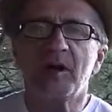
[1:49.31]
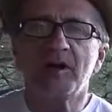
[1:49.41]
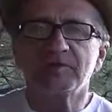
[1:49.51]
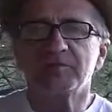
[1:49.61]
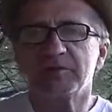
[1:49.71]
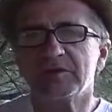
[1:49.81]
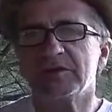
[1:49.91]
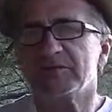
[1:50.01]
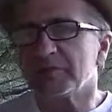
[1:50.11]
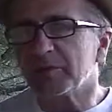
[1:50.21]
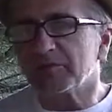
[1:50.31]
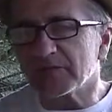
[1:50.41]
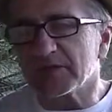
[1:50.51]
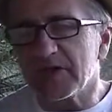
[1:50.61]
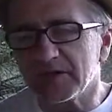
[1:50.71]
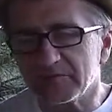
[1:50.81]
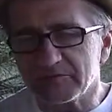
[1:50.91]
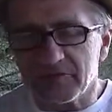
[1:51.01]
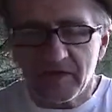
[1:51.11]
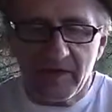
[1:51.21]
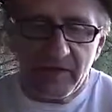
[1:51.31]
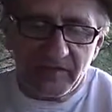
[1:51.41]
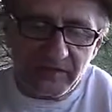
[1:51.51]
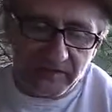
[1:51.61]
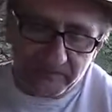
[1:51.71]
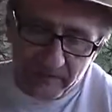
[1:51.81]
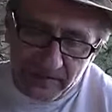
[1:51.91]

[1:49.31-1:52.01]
possibly live a perfect life, then,